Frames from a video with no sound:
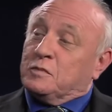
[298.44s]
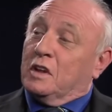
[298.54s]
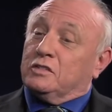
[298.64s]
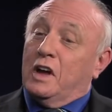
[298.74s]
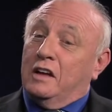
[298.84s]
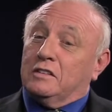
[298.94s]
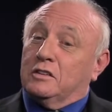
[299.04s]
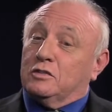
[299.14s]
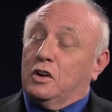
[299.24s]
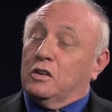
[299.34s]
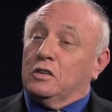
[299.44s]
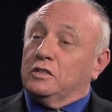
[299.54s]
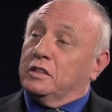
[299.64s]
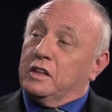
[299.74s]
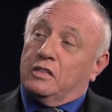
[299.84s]
Because I had a little girl
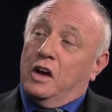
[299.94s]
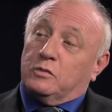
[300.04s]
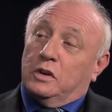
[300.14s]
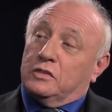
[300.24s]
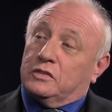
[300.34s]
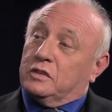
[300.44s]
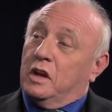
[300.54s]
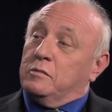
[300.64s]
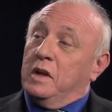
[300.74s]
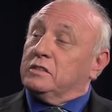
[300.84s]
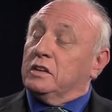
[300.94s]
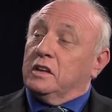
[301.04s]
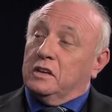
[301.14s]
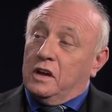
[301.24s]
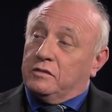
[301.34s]
that they thought was uh,
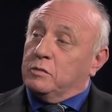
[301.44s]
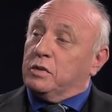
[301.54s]
mentally having